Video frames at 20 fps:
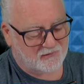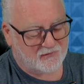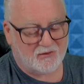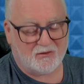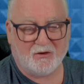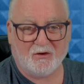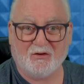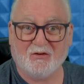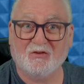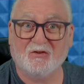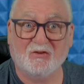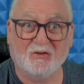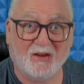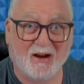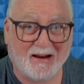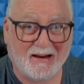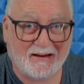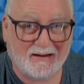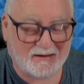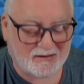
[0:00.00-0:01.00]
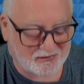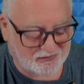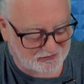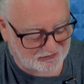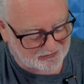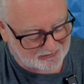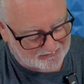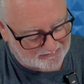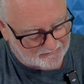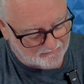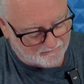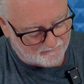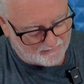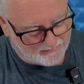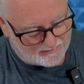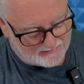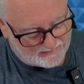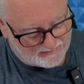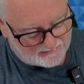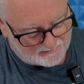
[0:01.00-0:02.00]
strings here on the
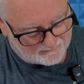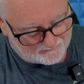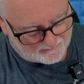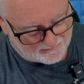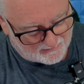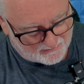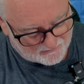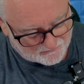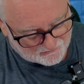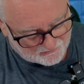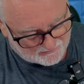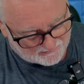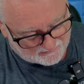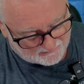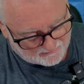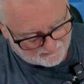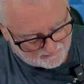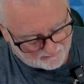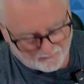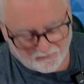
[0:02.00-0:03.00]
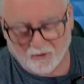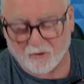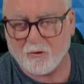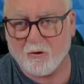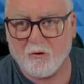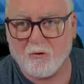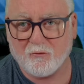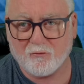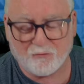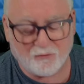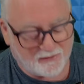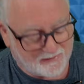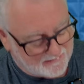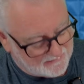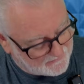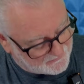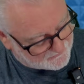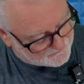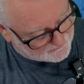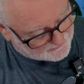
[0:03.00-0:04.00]
neck, they're not
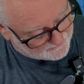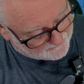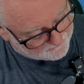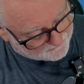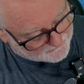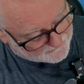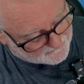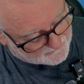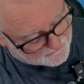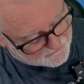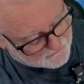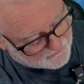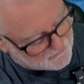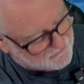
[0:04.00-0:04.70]
raised, they're just